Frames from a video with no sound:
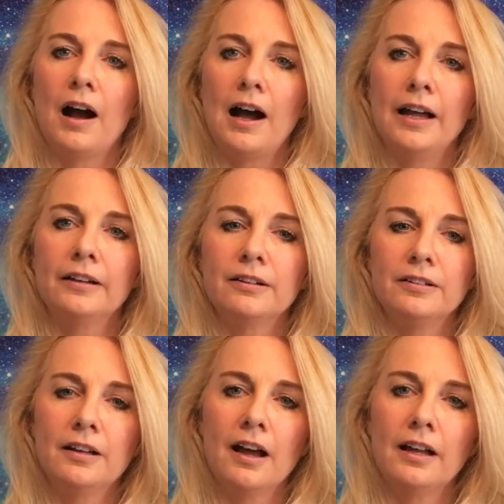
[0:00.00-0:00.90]
I
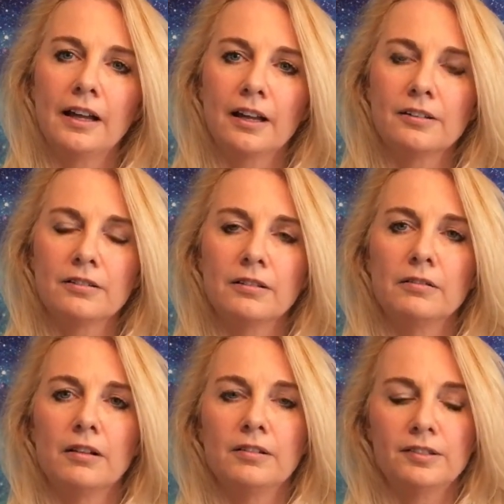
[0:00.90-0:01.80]
could not handle
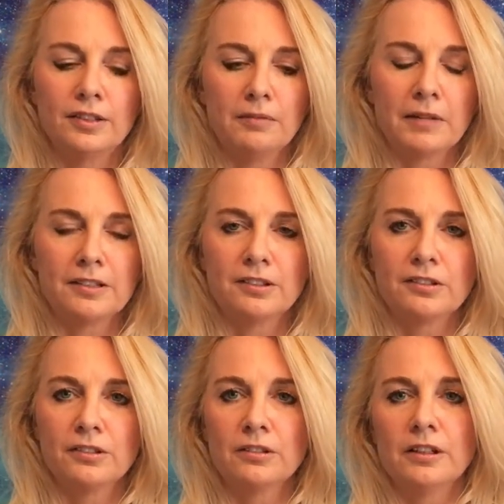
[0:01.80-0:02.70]
seeing my
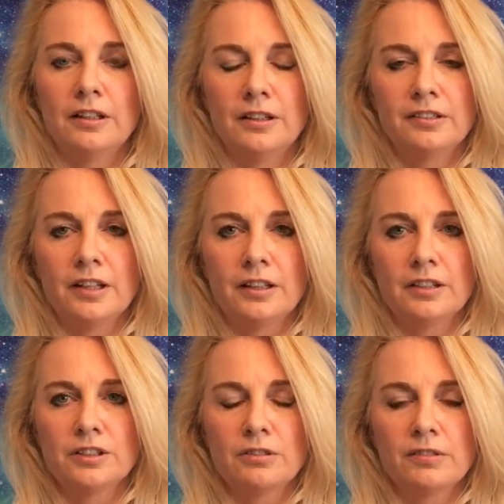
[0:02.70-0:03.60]
sister in the state
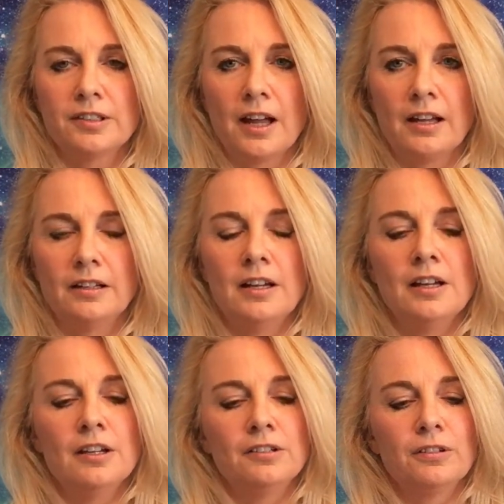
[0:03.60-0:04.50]
that she was at.
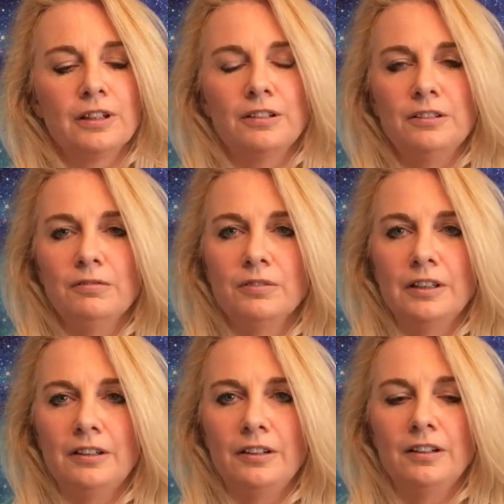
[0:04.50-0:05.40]
So I couldn't
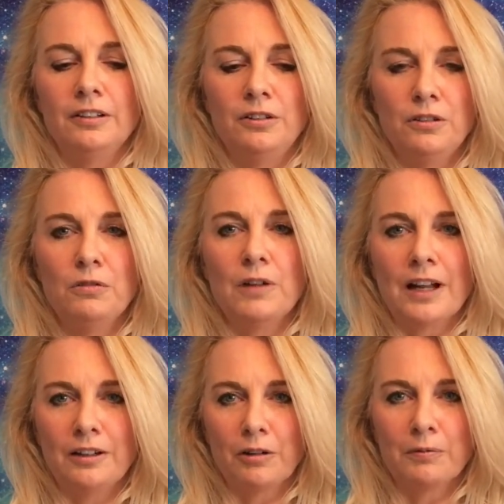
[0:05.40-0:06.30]
really do what
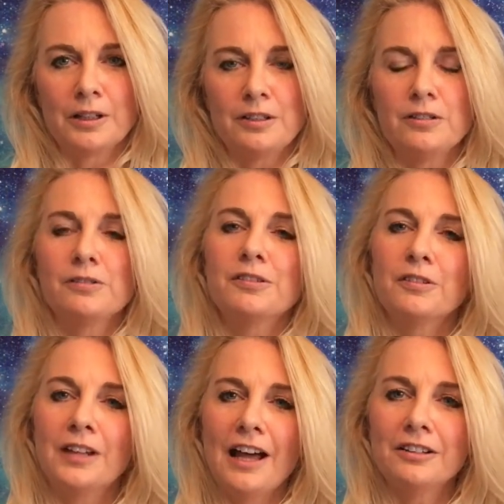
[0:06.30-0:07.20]
I normally do.
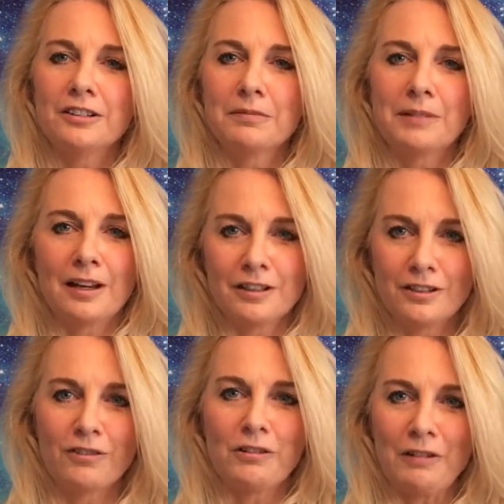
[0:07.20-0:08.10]
So that took me on a
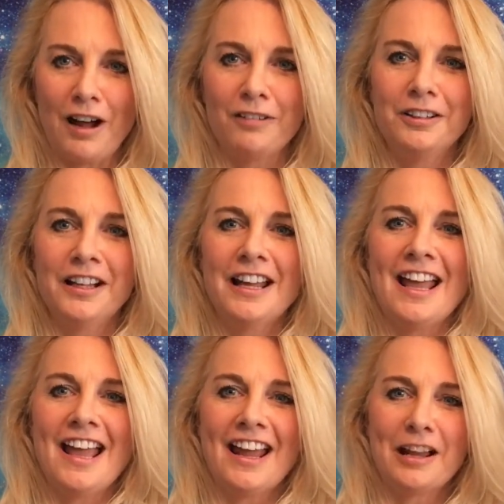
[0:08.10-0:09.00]
different route,
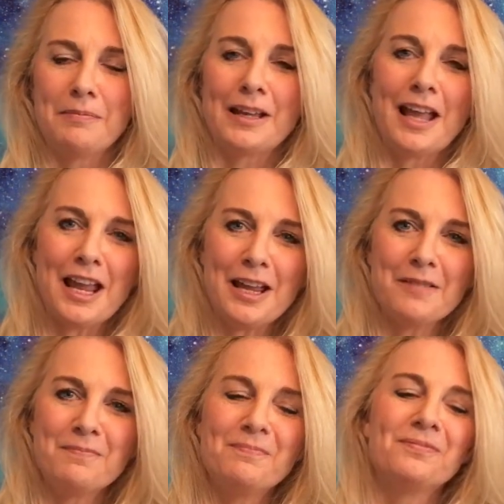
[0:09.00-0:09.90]
and I
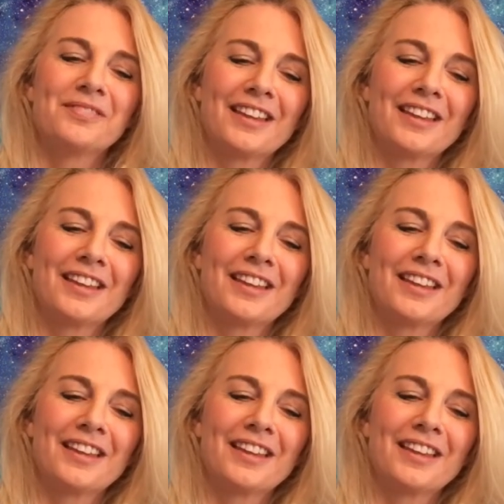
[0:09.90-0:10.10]
became